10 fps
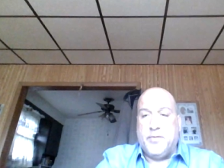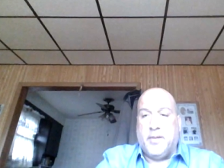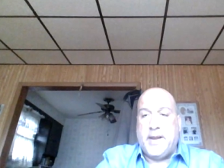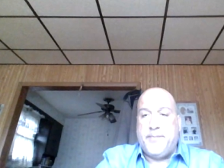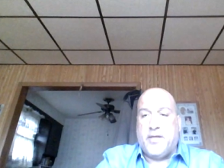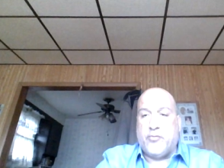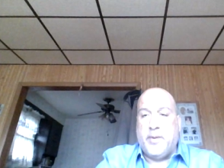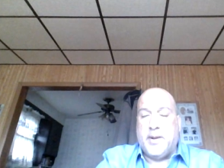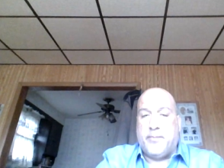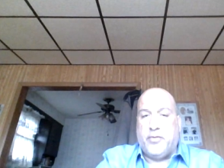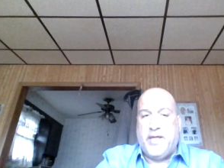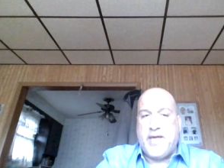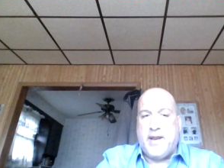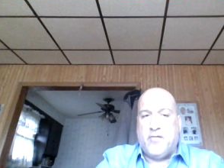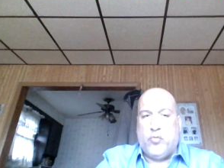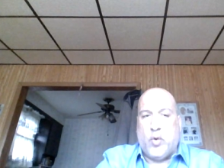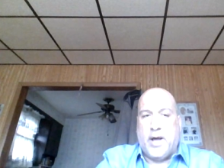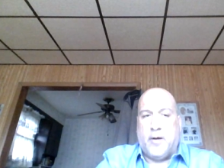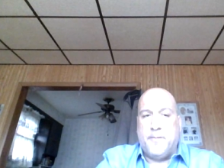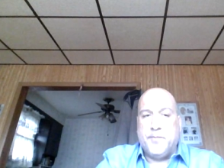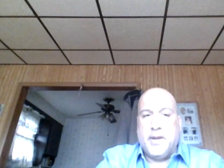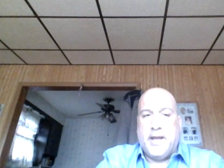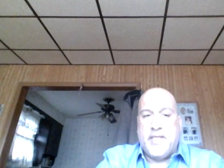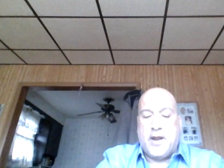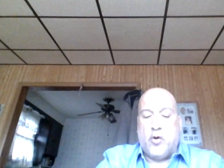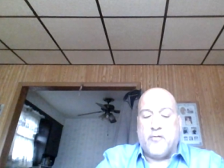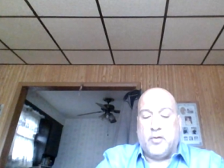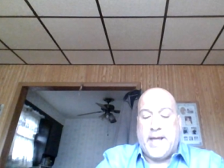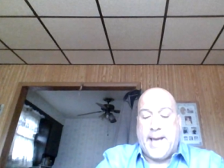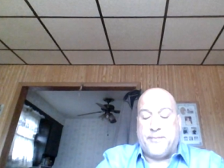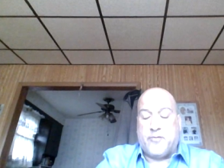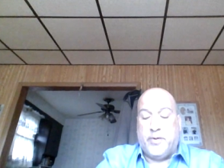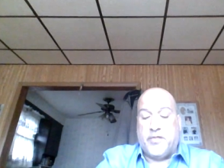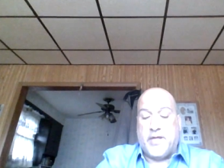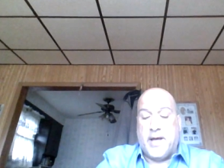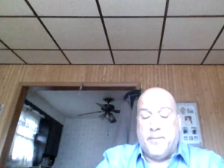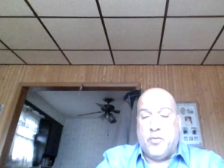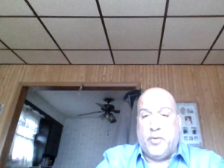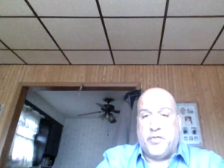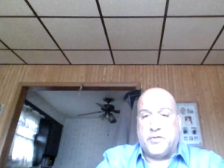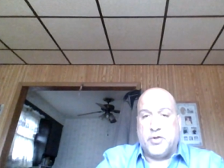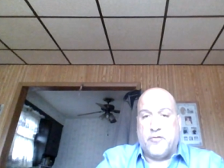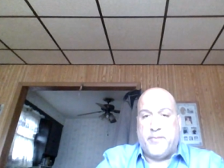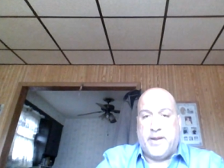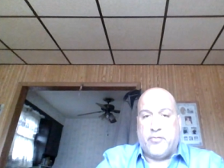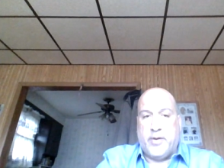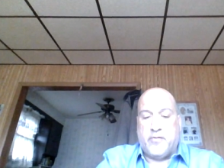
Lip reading: The late pick 3, I'm going to play that as well, and that overlaps with the Turf Pick 3.